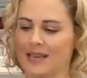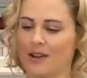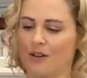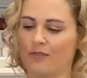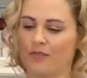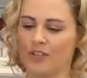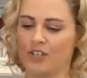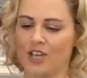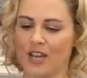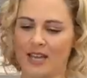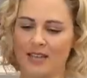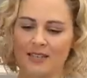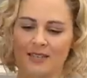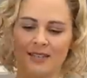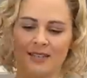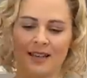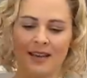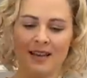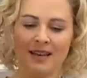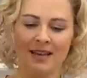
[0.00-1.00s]
the
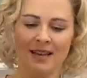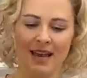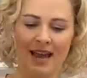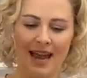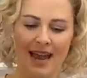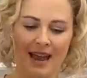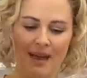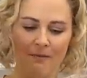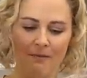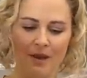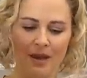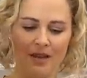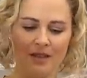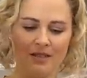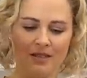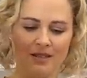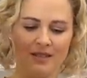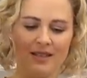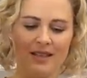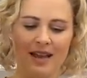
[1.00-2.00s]
density of the sequins
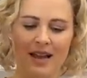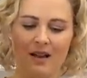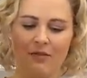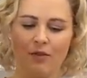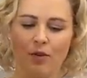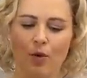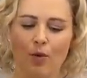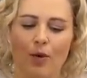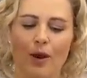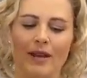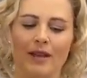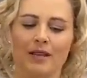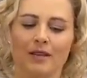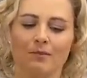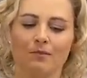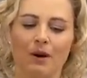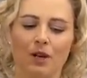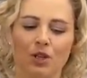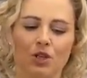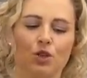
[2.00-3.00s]
on this one isn't
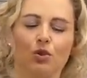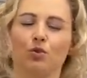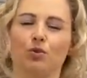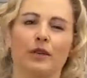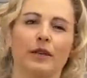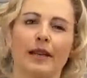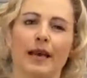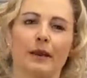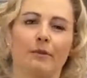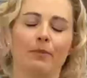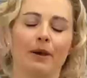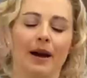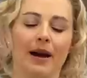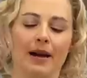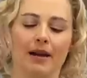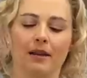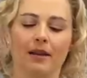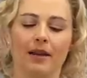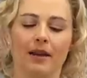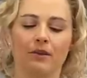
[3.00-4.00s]
quite as much, so
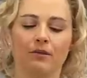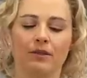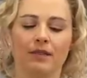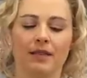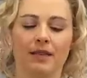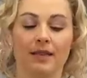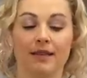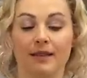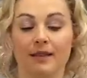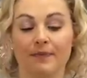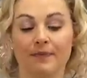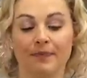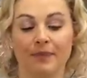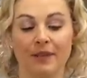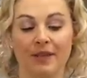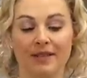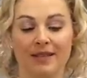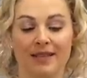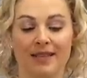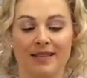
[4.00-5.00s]
you would
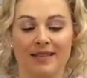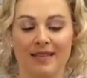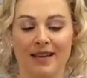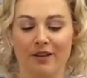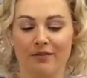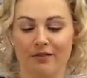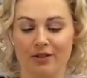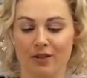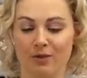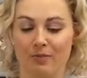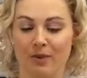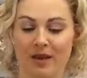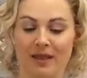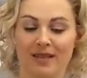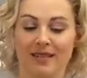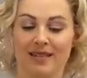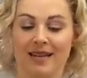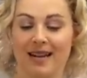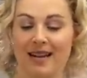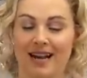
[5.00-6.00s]
still need
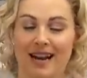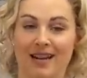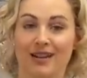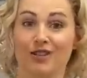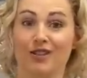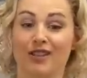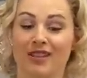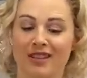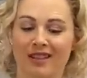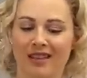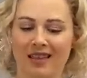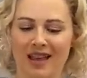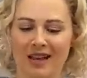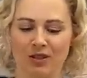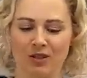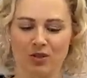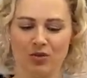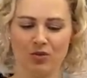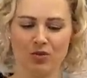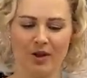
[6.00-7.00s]
to line it with
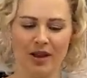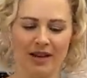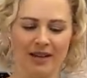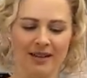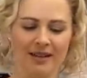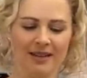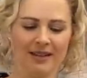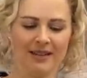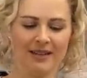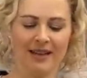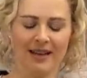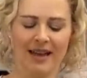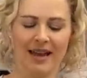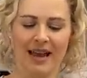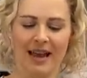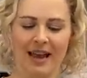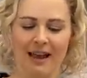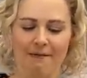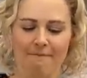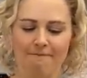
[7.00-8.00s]
something like you
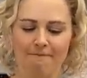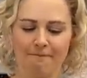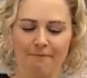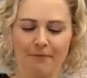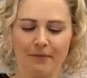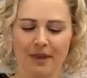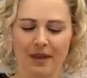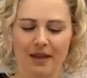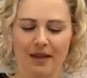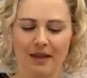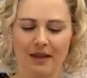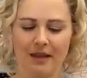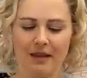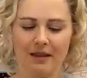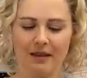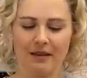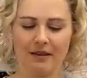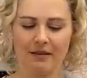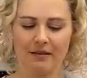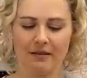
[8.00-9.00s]
would with those other
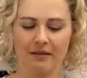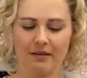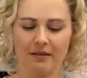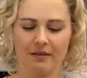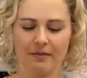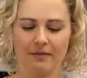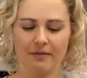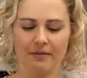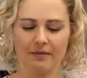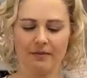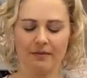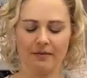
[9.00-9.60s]
sequins.